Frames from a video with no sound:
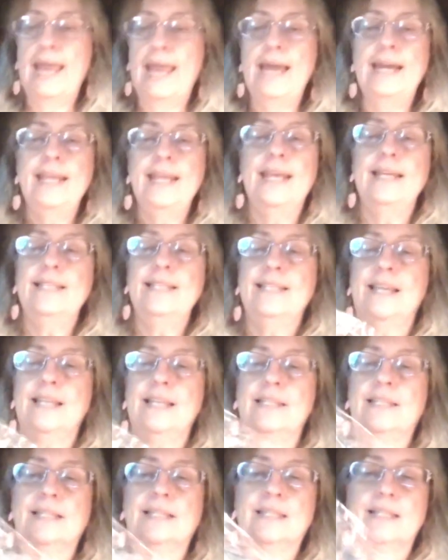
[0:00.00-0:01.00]
88
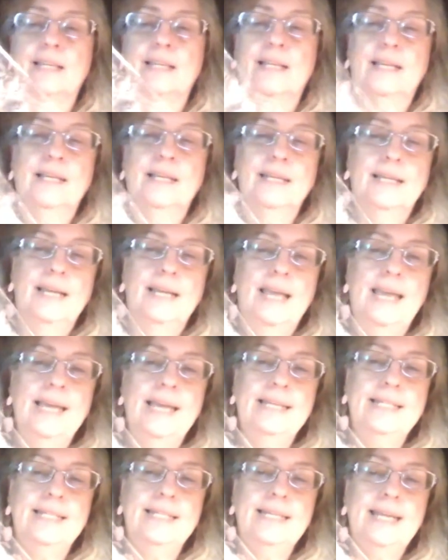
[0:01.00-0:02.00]
cents.
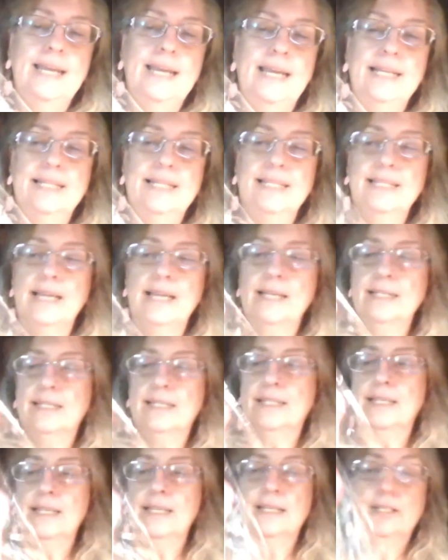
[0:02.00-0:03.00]
88
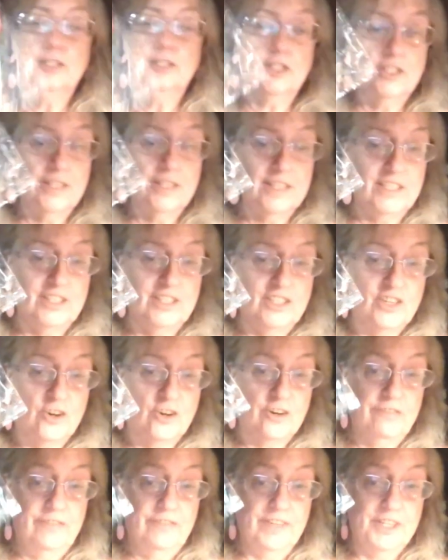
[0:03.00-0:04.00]
cents. This looks like a
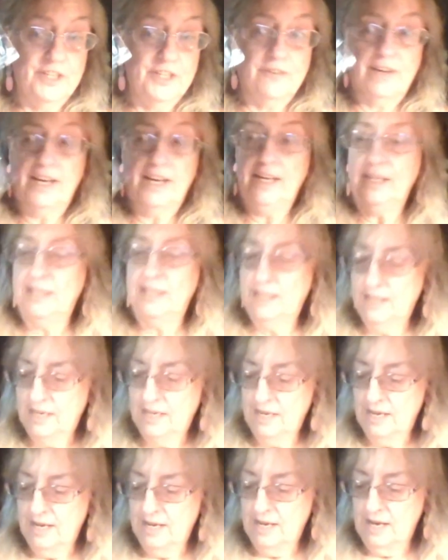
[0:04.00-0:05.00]
starfish, right?
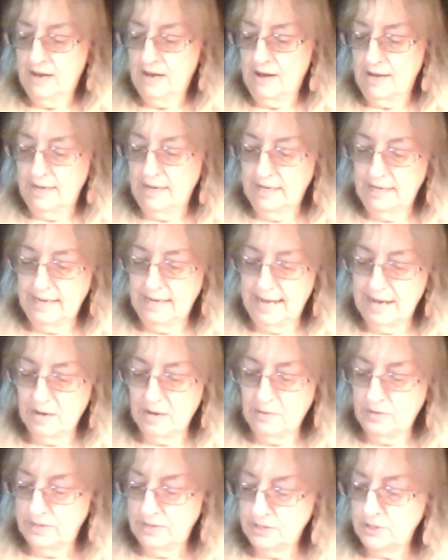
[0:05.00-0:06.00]
All right.
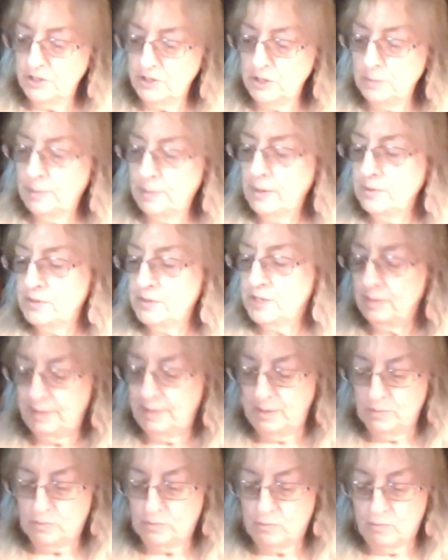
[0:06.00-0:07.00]
Now, this is supposed to
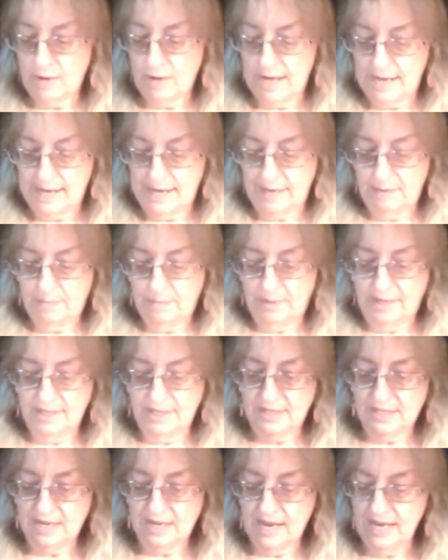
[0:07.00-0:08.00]
be red, but
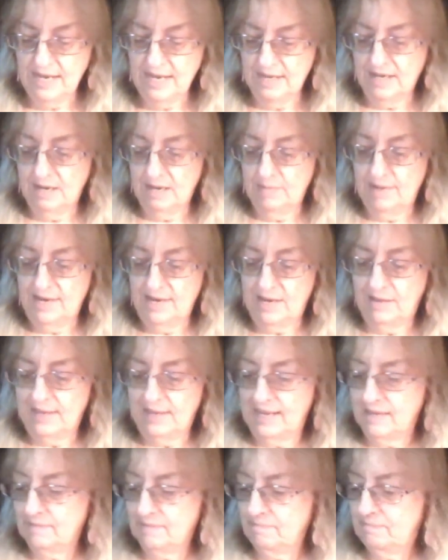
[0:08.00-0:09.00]
it's kind of coming out
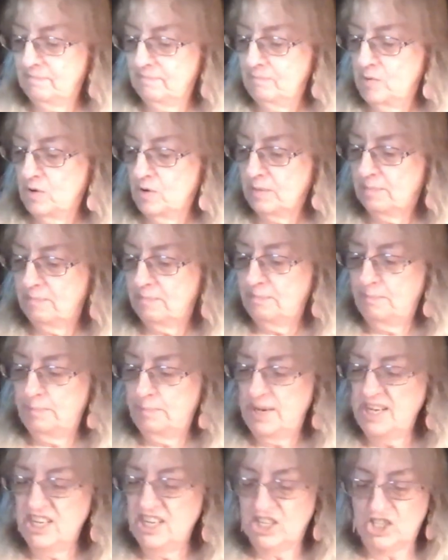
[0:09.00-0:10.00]
like more
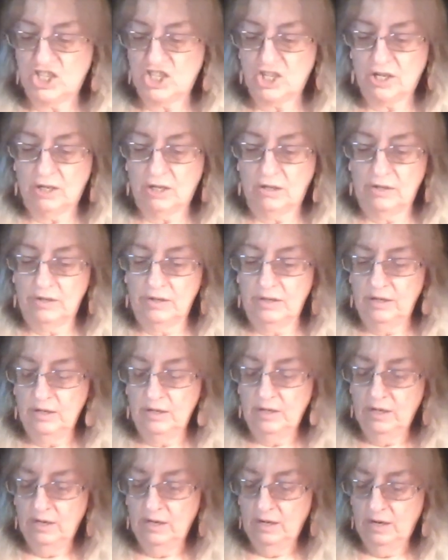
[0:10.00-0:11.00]
pinkish colored.
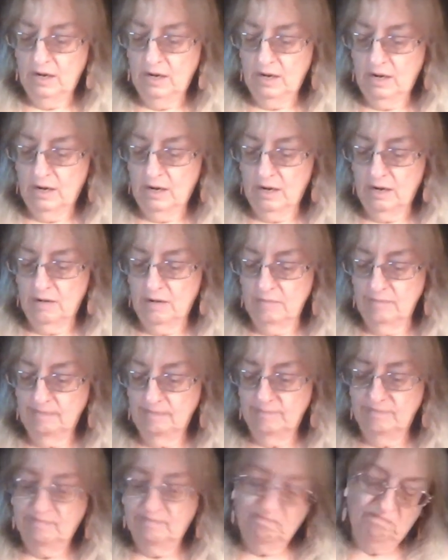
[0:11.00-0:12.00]
Sorry,